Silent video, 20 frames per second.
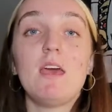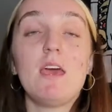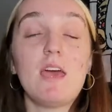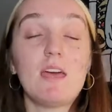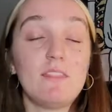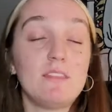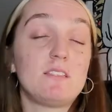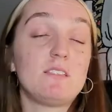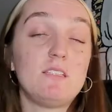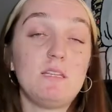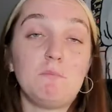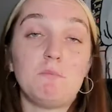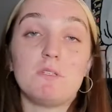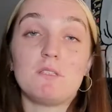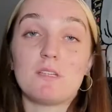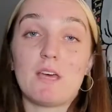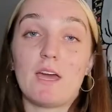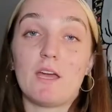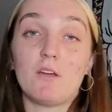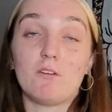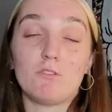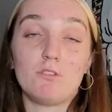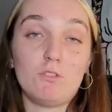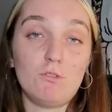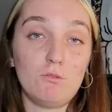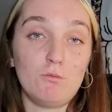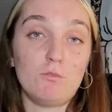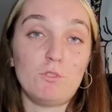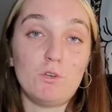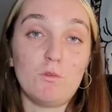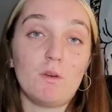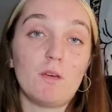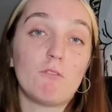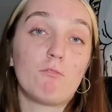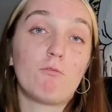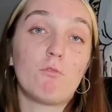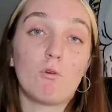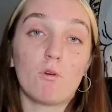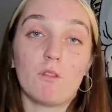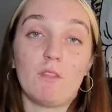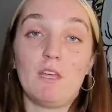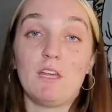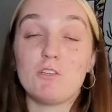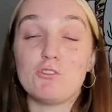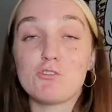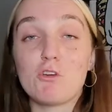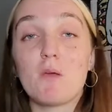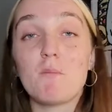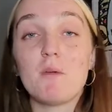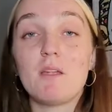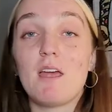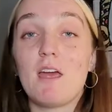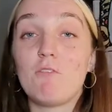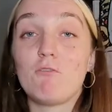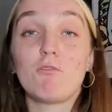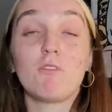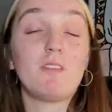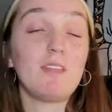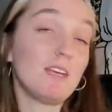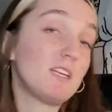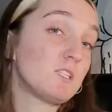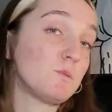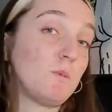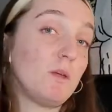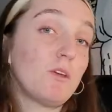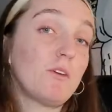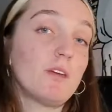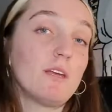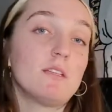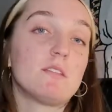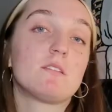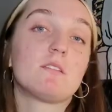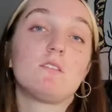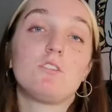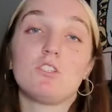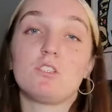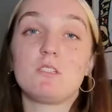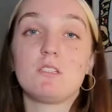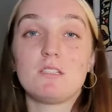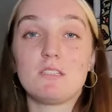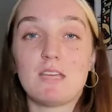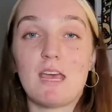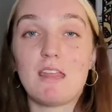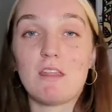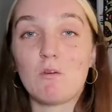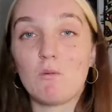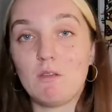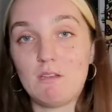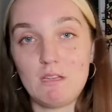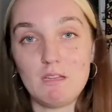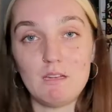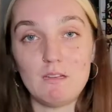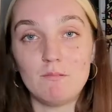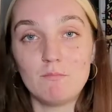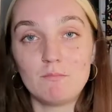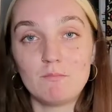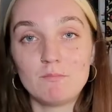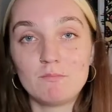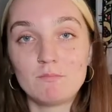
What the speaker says: and this deep desire to do it for the enjoyment and for the experience, just to say that we did it.